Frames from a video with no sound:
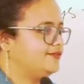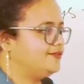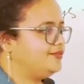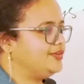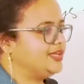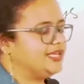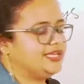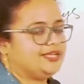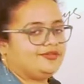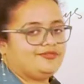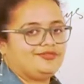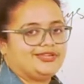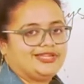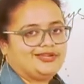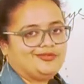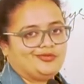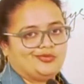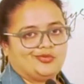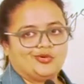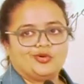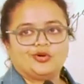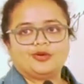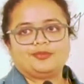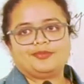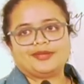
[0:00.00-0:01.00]
We
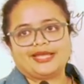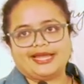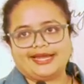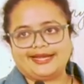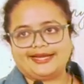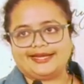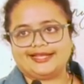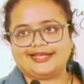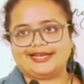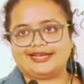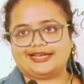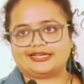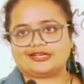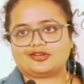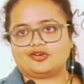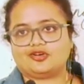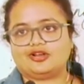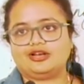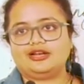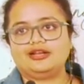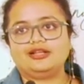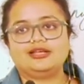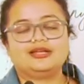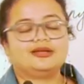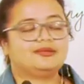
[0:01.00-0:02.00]
won't be ideal at
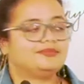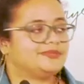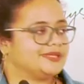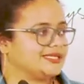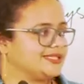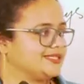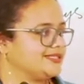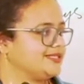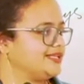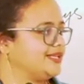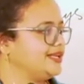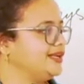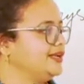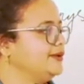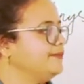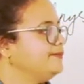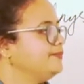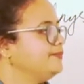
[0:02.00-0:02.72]
all. But still,